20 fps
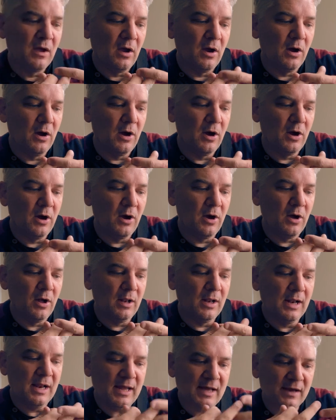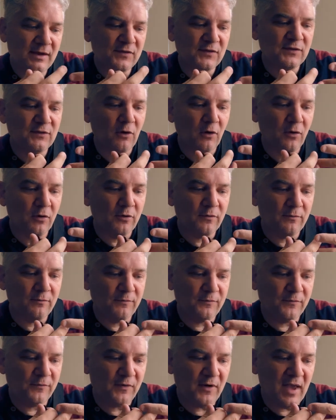licks or
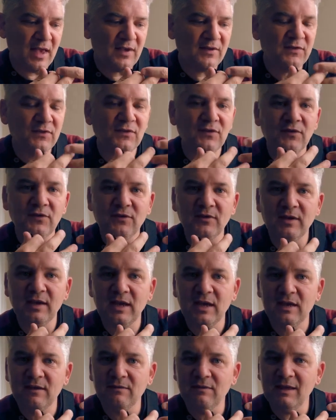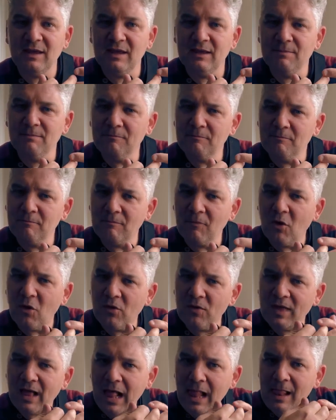phrases in
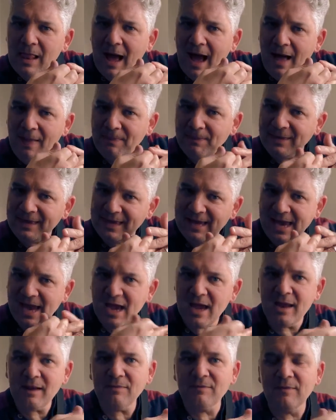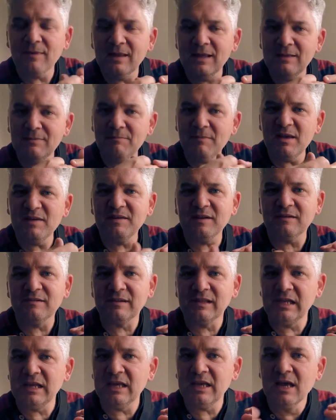modal and get
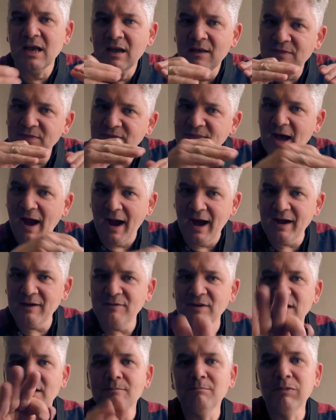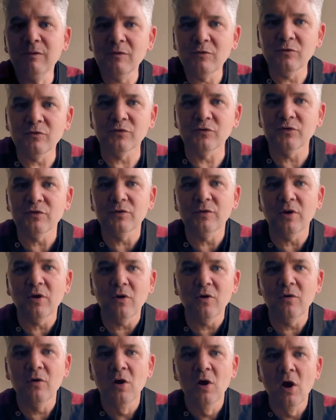immediately dive in blues, you
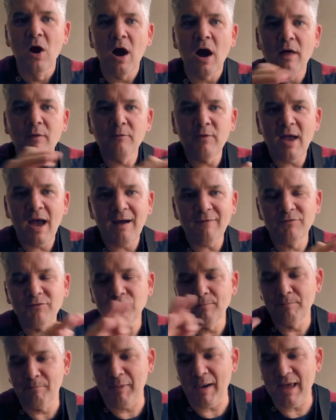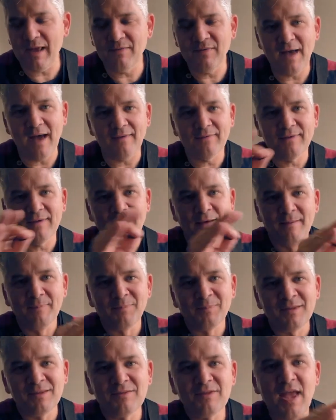know, and we have to play that
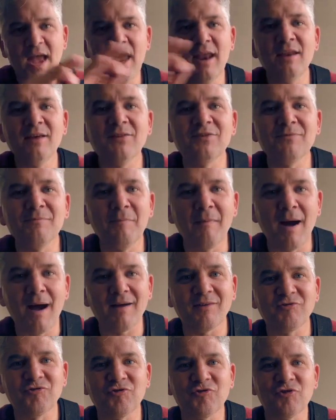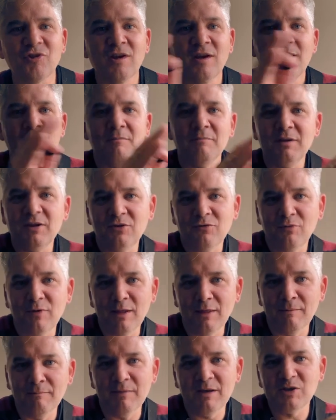tennis match
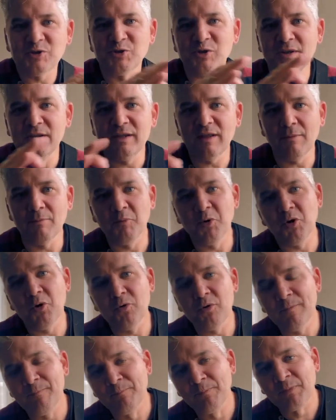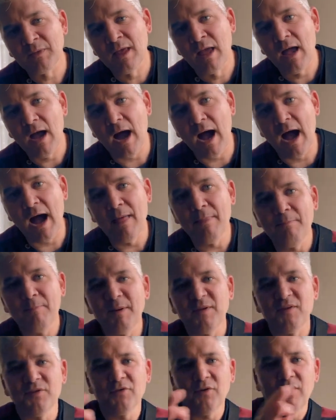between Mixolydian mode and
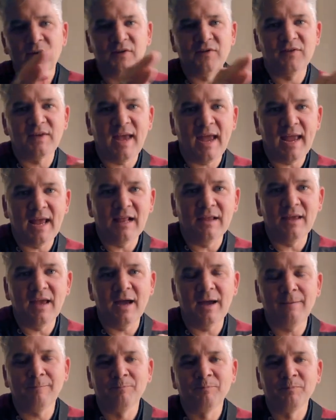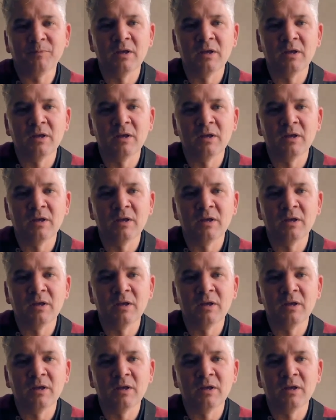pentatonic scale, yeah?